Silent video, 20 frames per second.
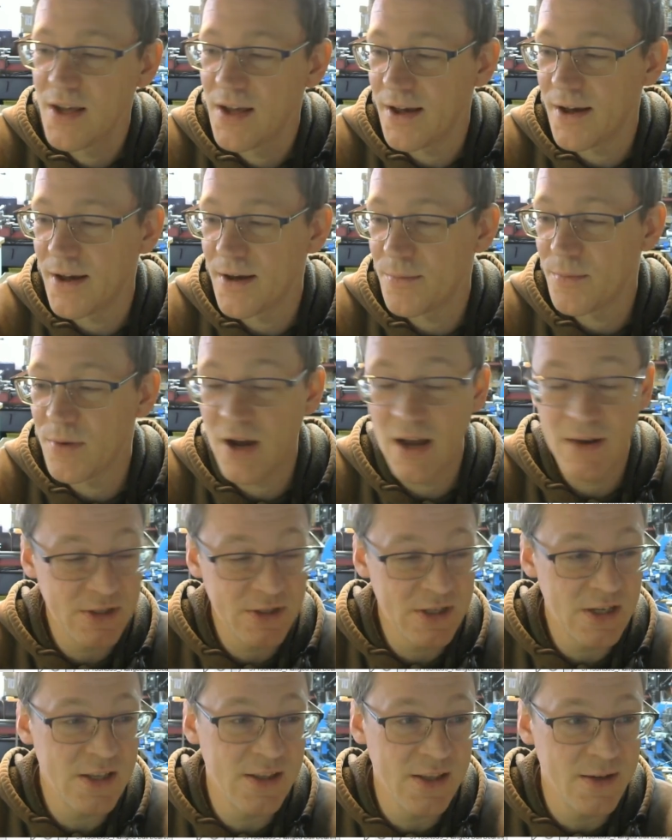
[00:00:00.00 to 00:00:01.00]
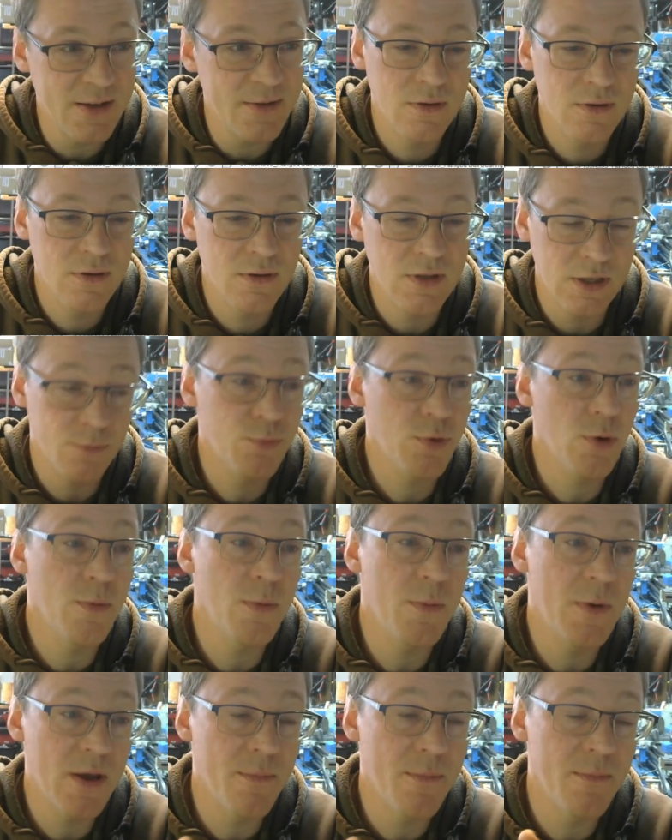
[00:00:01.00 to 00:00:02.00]
I have seen that. That's
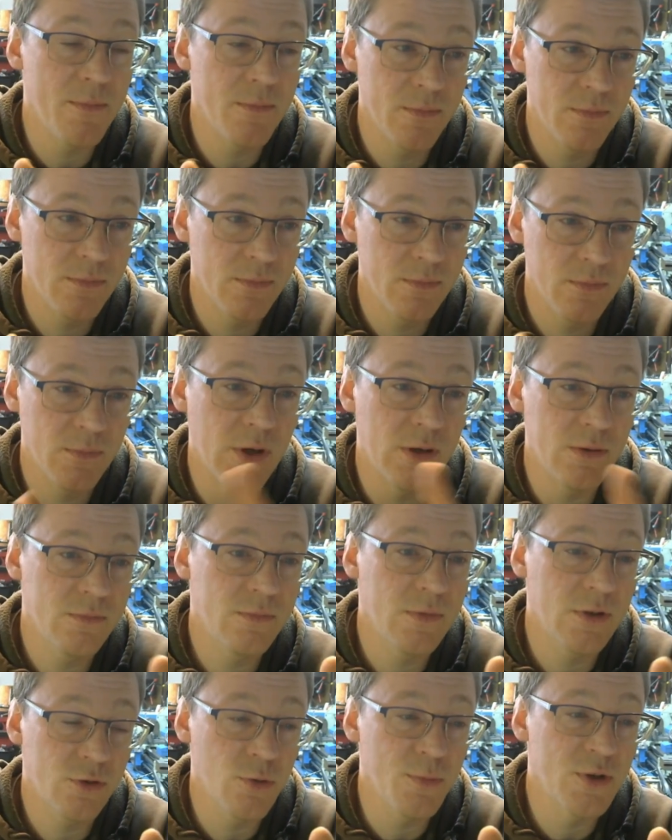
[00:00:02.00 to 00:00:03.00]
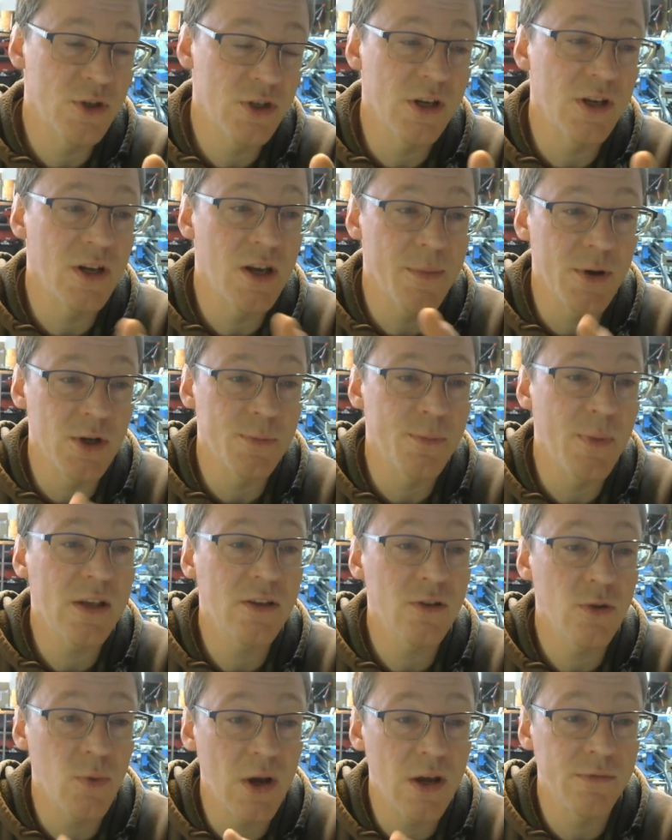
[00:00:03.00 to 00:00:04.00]
probably that's almost certainly a much
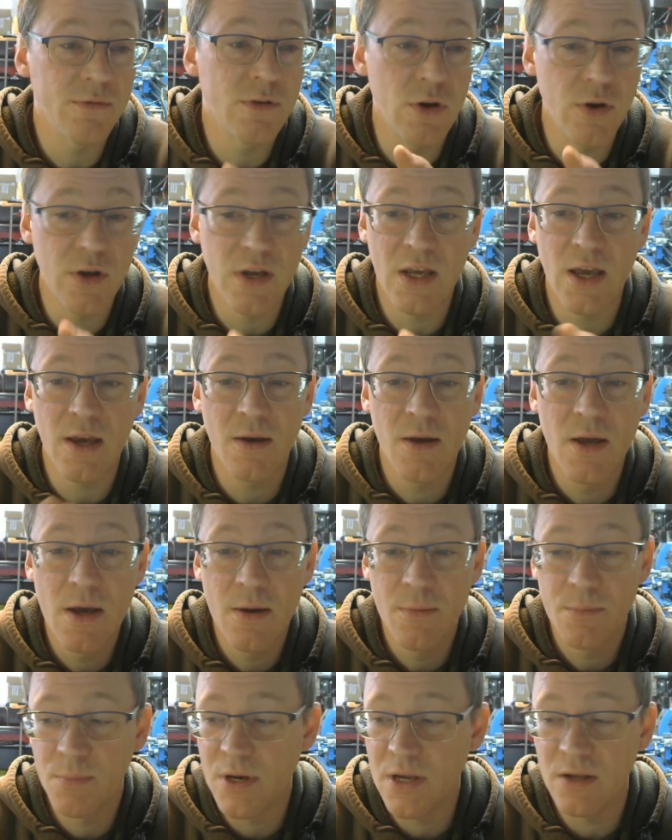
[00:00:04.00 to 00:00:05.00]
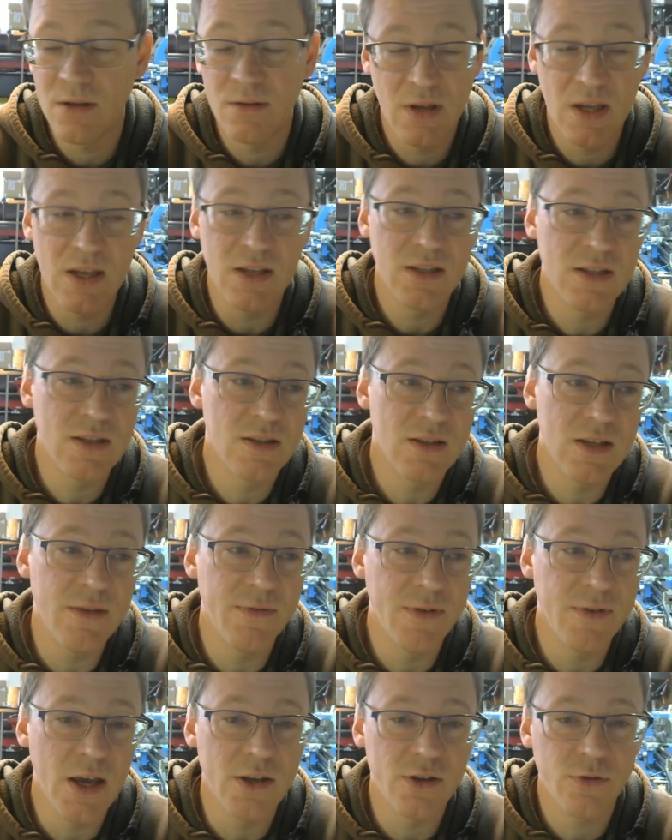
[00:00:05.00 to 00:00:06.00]
better way of doing it, but it
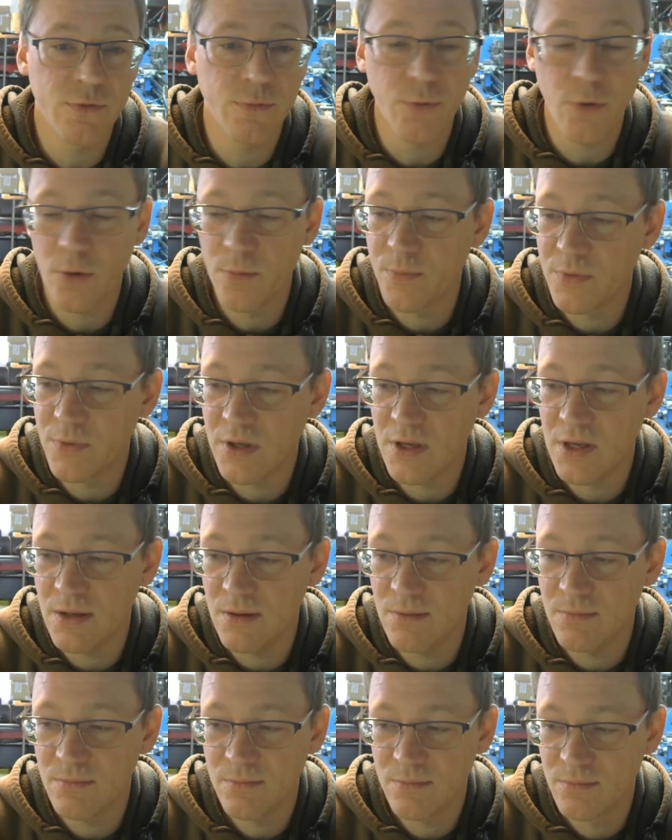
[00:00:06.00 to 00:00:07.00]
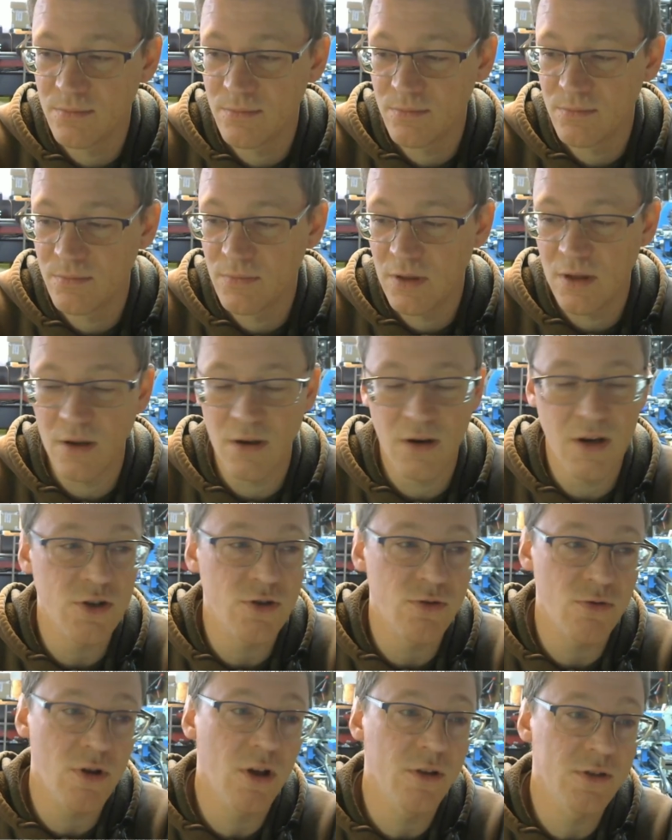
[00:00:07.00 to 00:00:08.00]
deviates from the
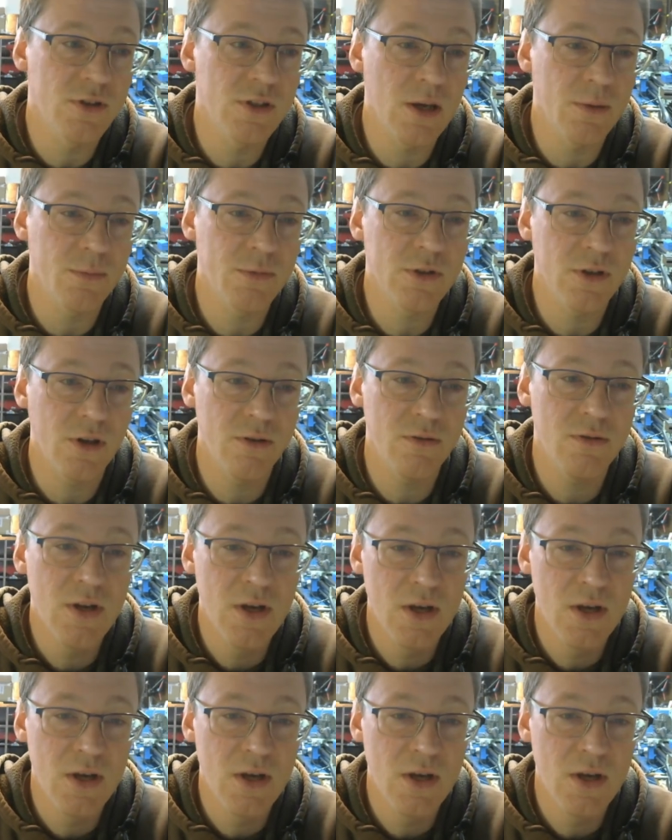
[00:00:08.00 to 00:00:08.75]
initial concept. So